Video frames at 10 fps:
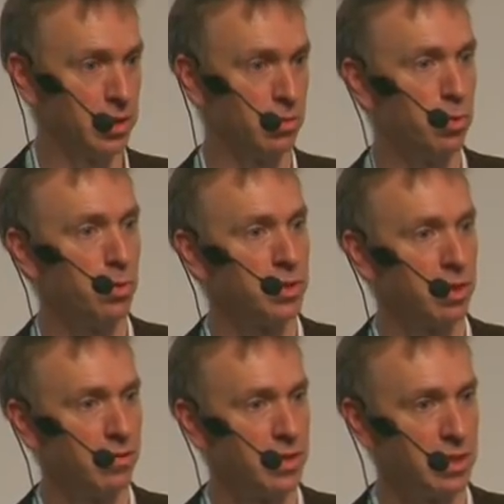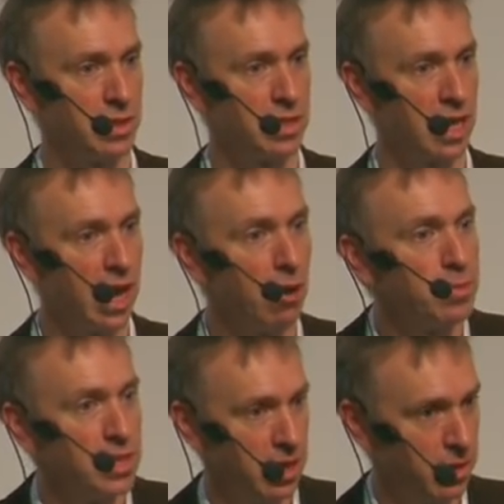support officers to help
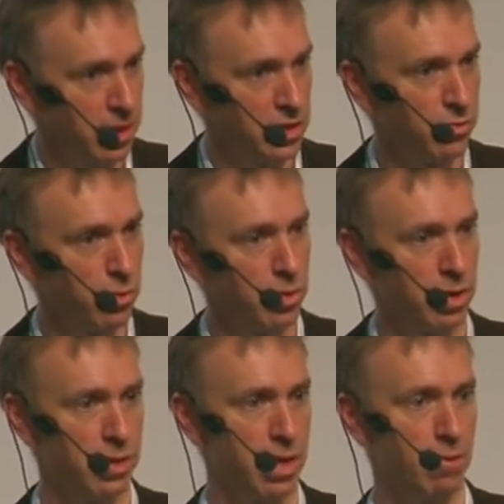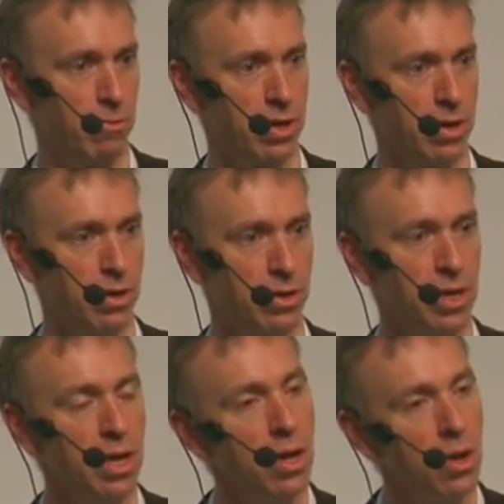take things forward on that regard.
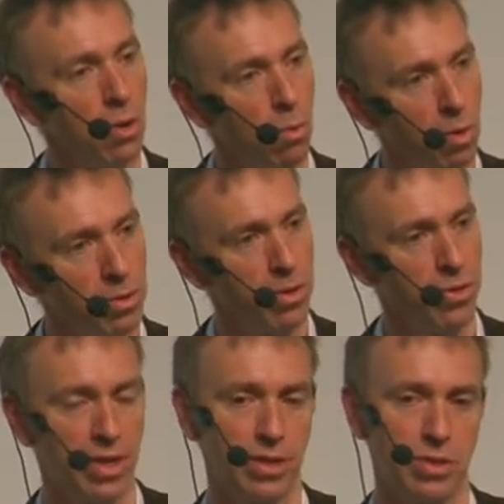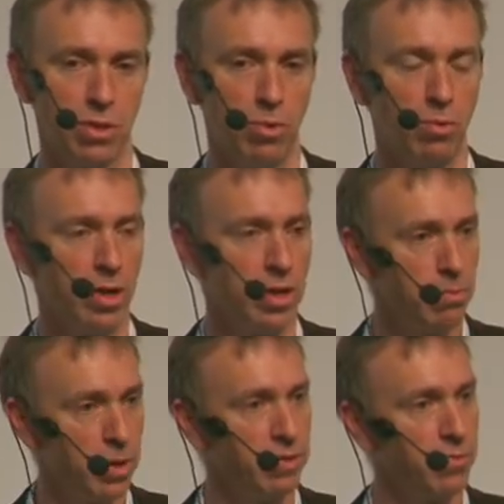One of the things that we really
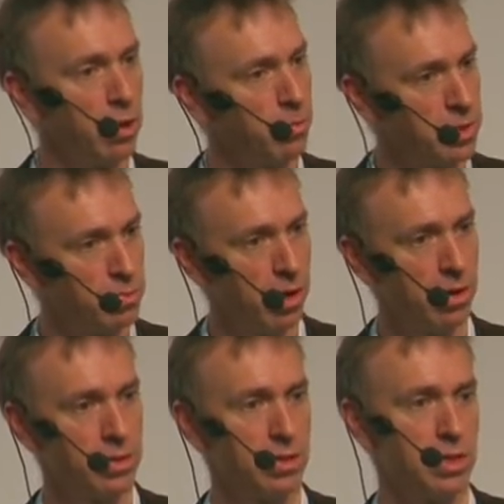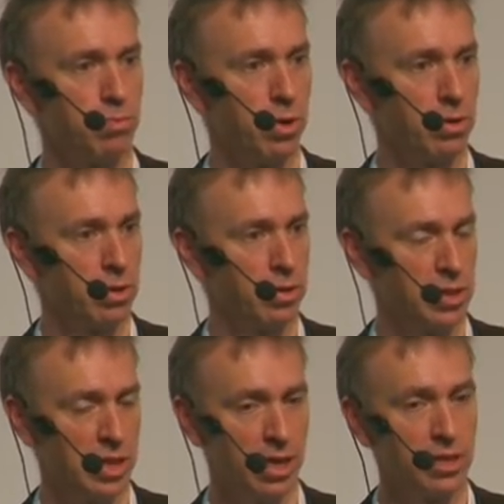beefed up as part of this
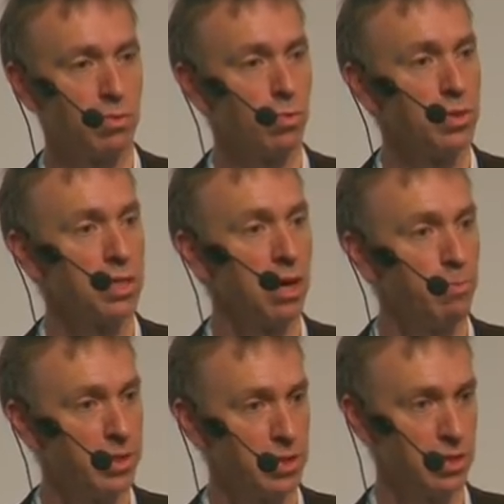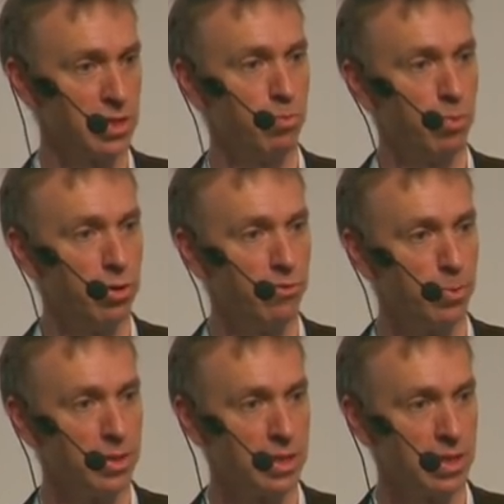project was our business
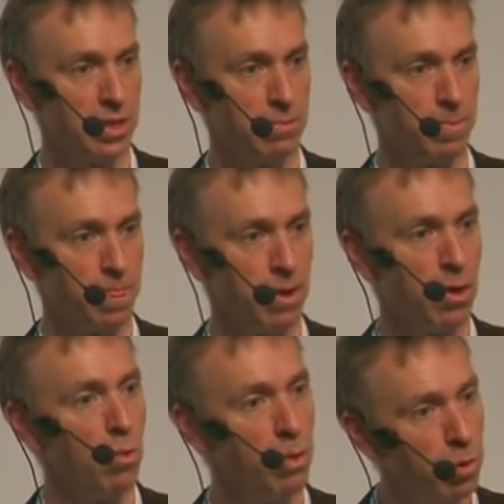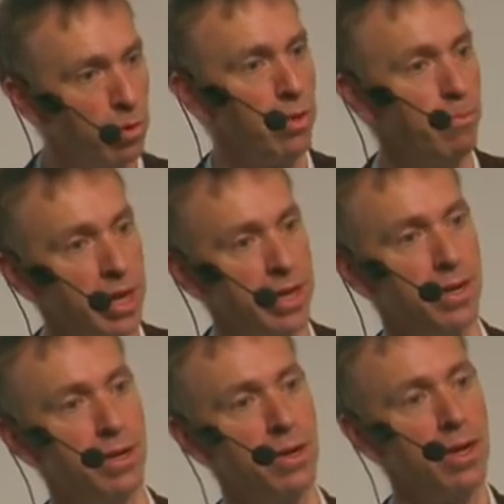improvement team. We brought them
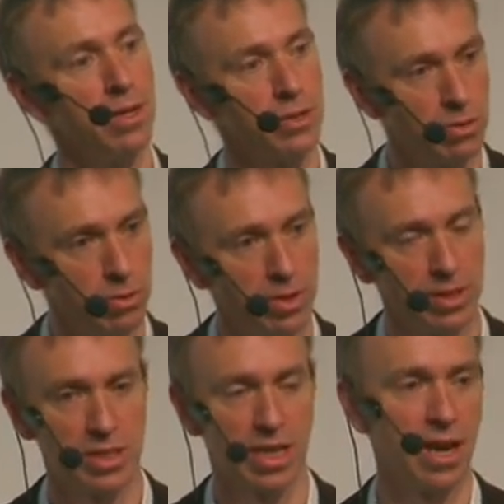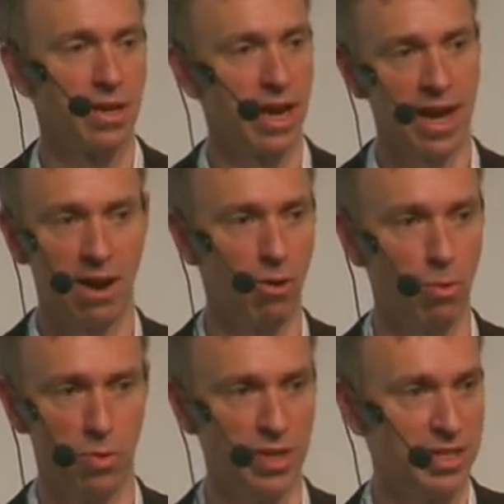in to understand
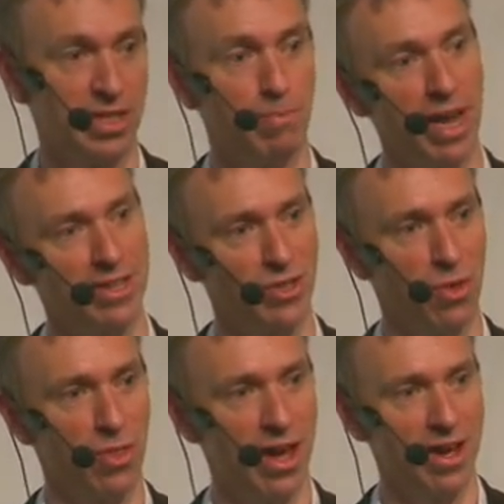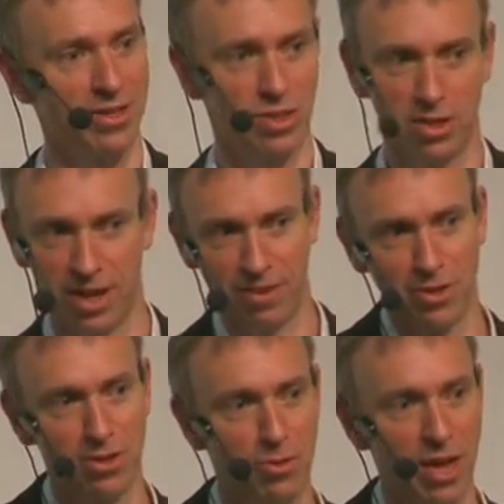how this depends on that, and you'll have to
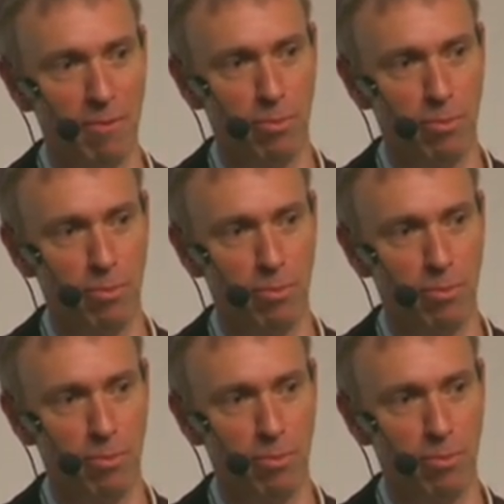do that